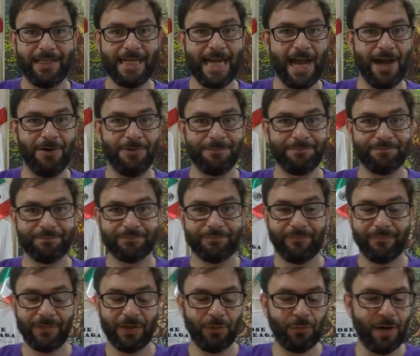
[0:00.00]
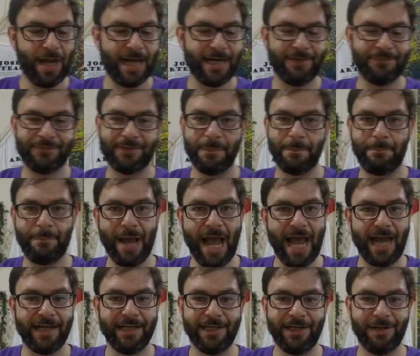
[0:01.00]
now right off the
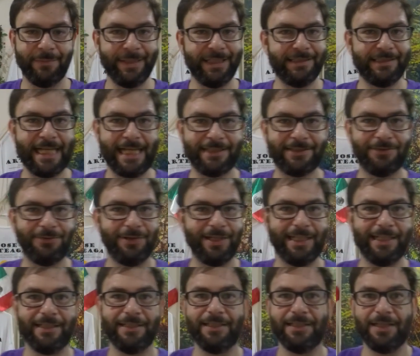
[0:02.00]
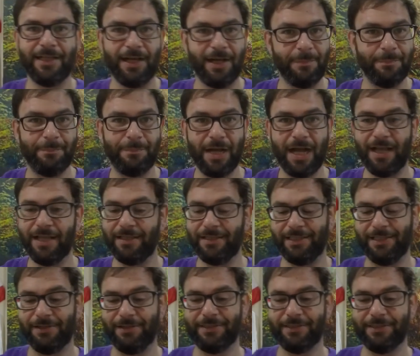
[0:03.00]
bat, you know what I mean? That's already, uh, uh, you